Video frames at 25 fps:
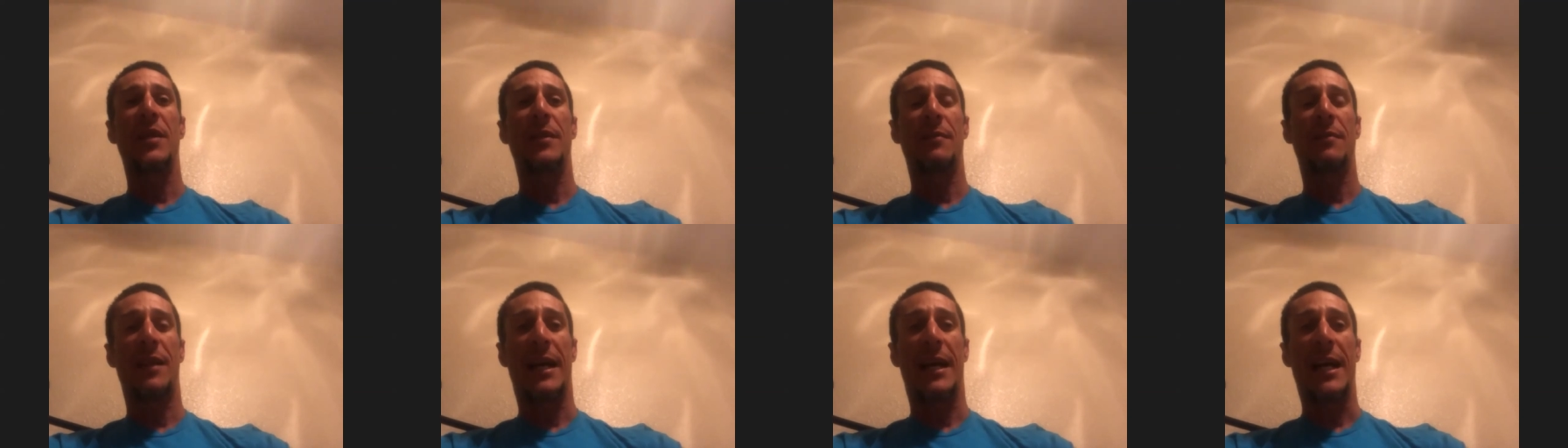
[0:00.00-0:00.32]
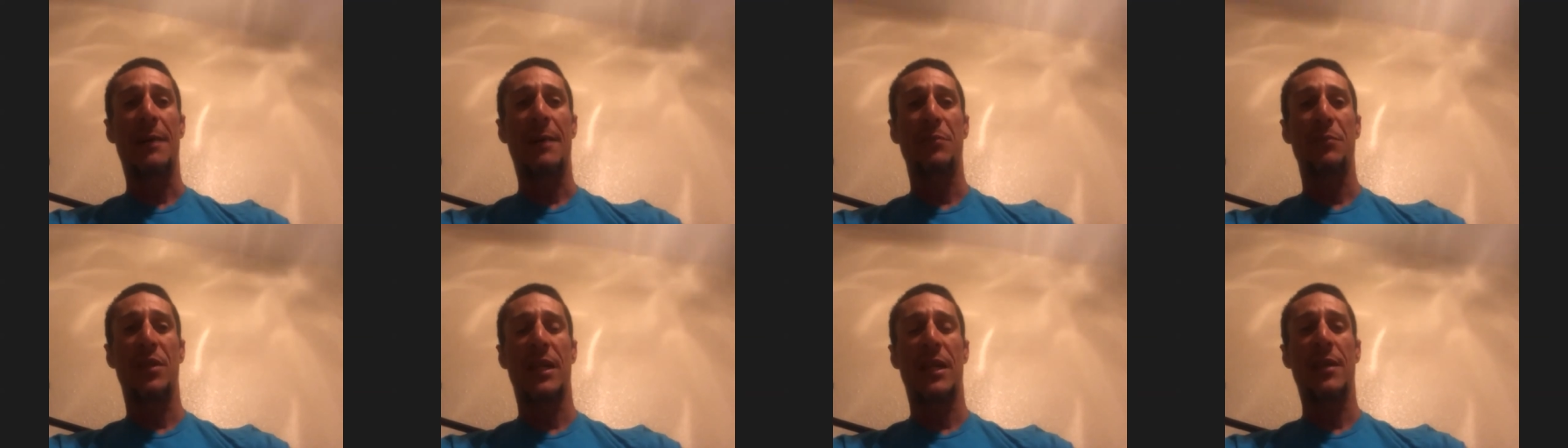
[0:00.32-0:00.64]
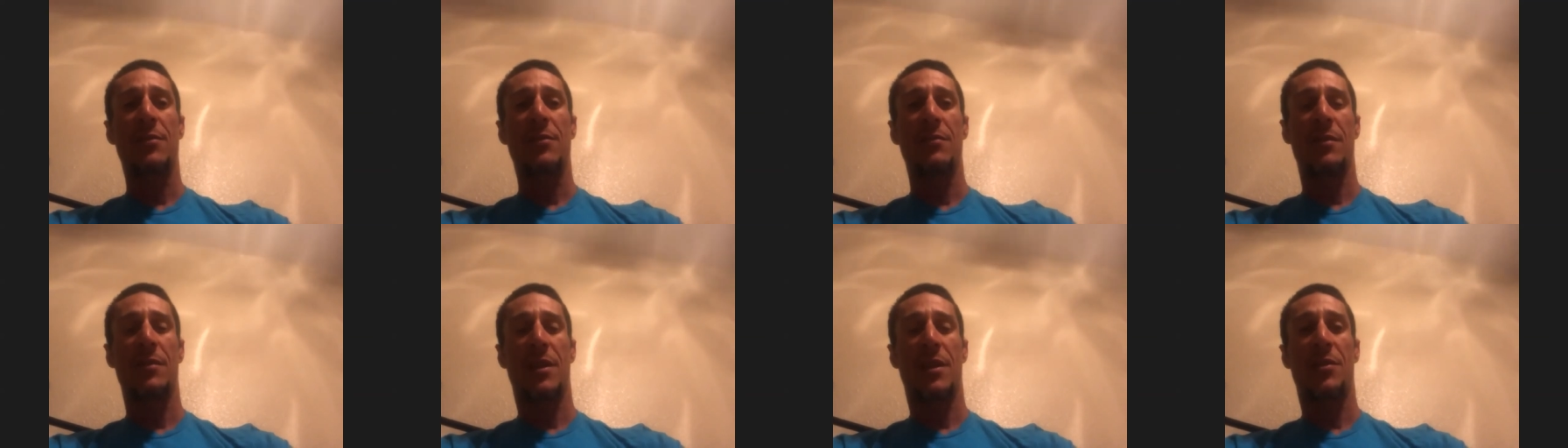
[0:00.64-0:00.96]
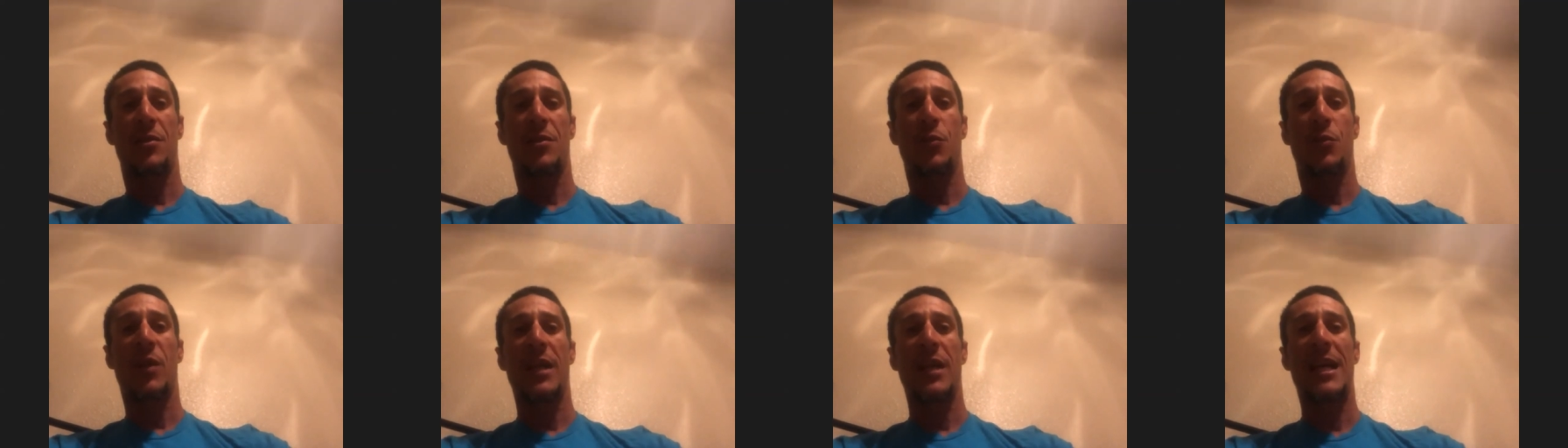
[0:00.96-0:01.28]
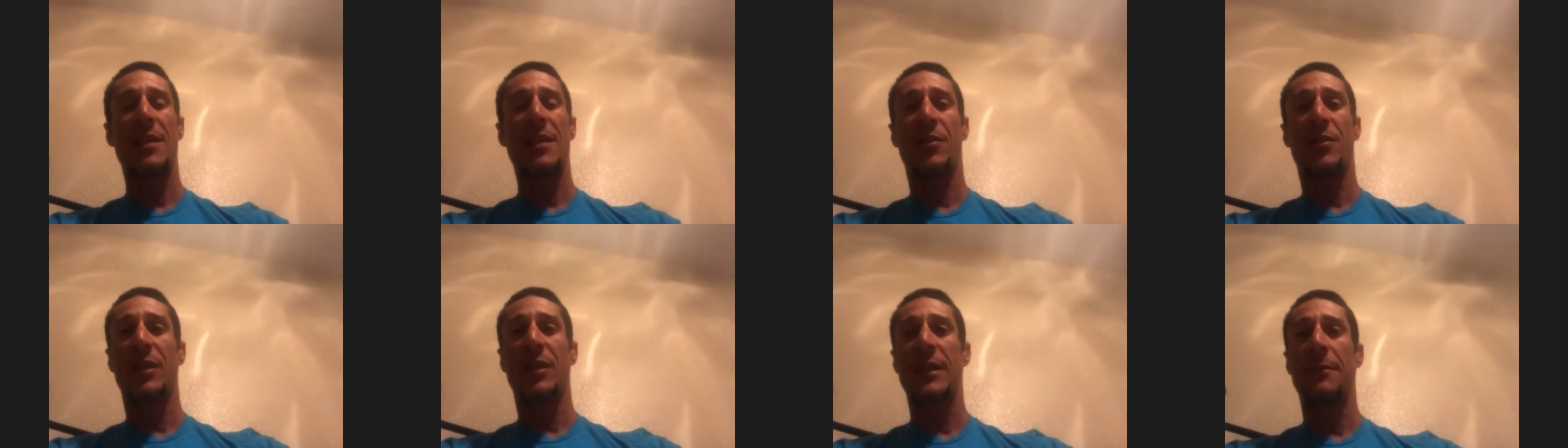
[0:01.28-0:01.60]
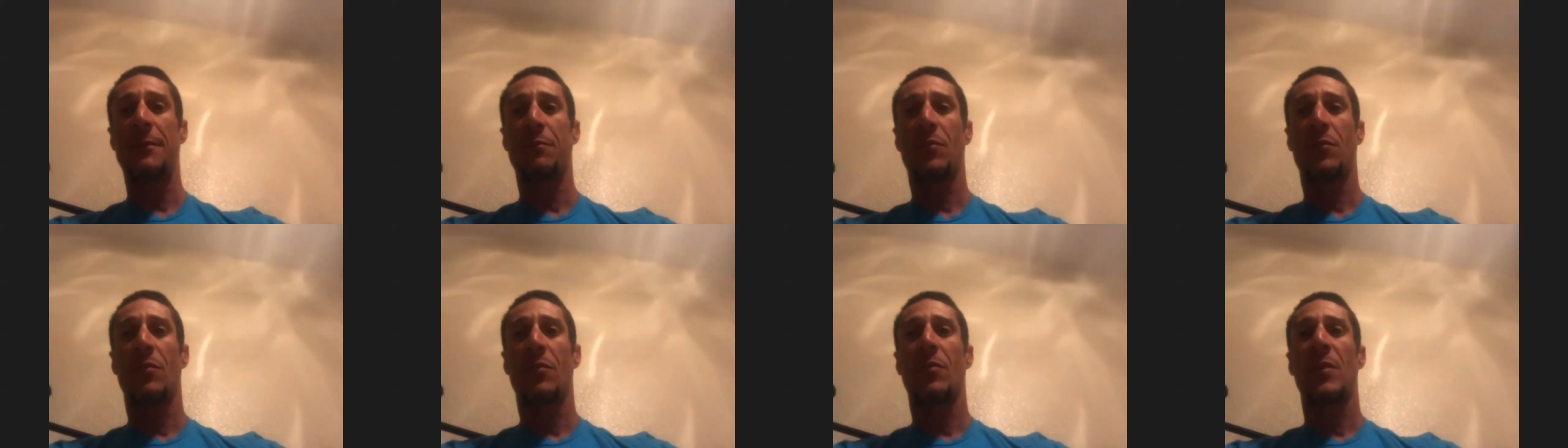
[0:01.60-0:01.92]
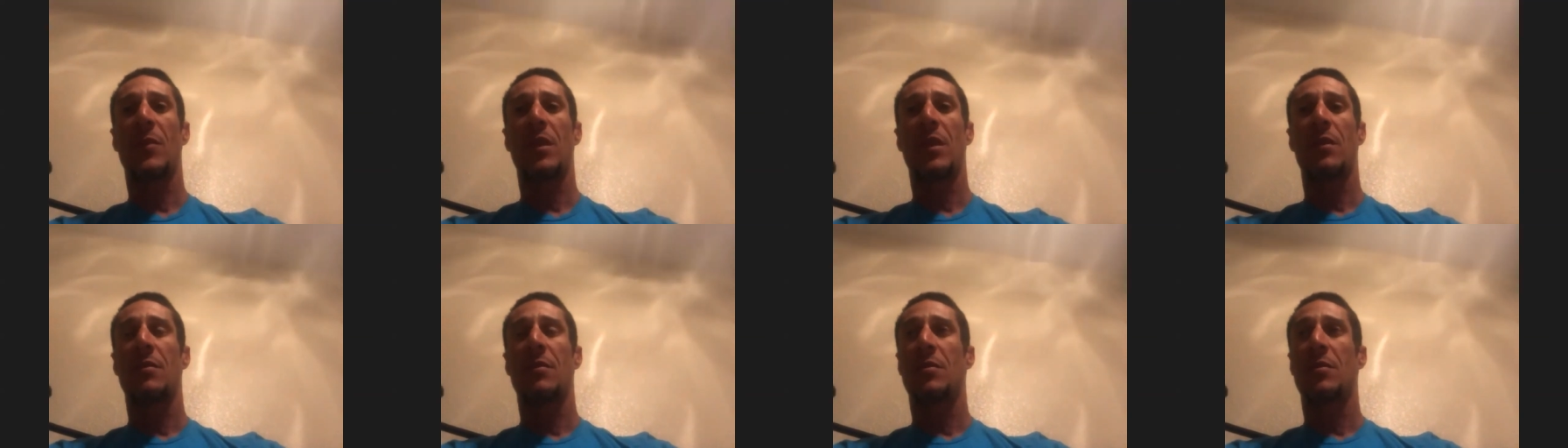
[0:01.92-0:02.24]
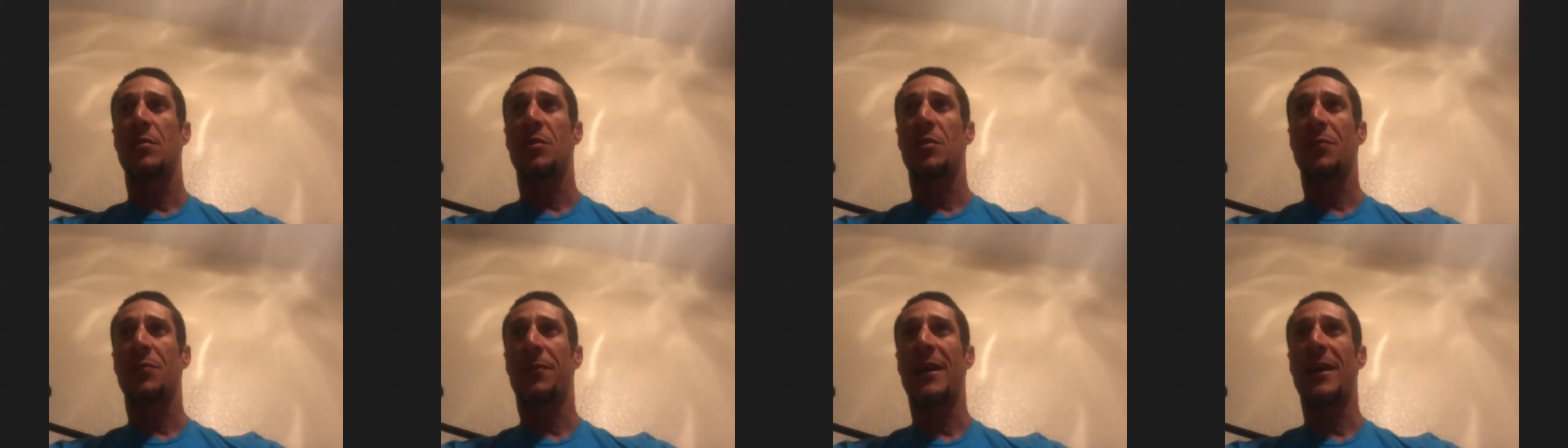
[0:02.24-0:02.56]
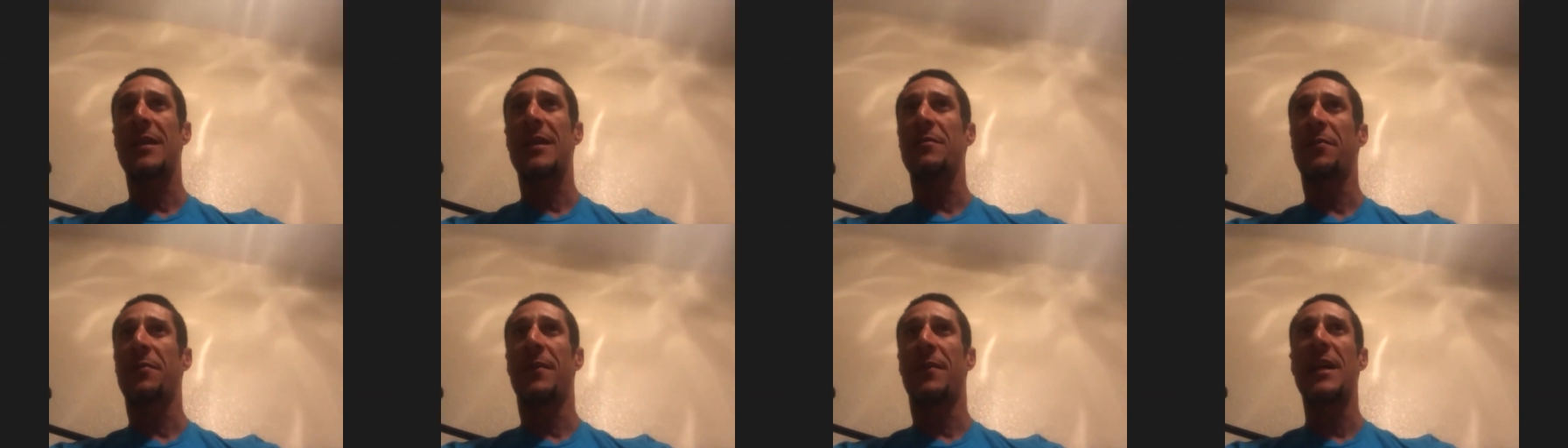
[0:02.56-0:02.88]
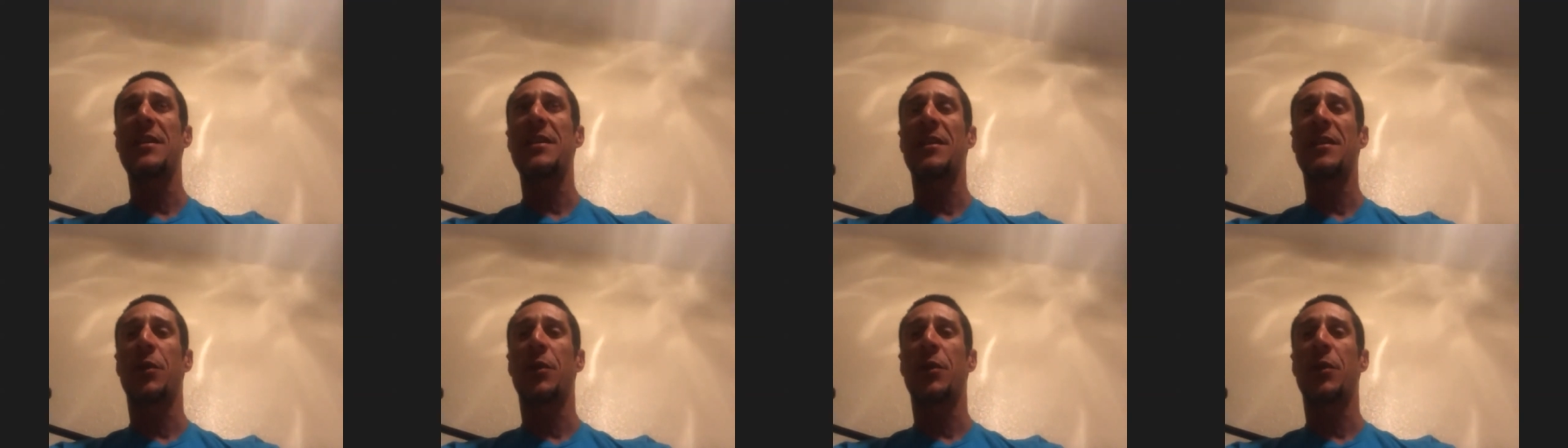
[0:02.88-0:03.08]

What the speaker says: up now as triathlete, find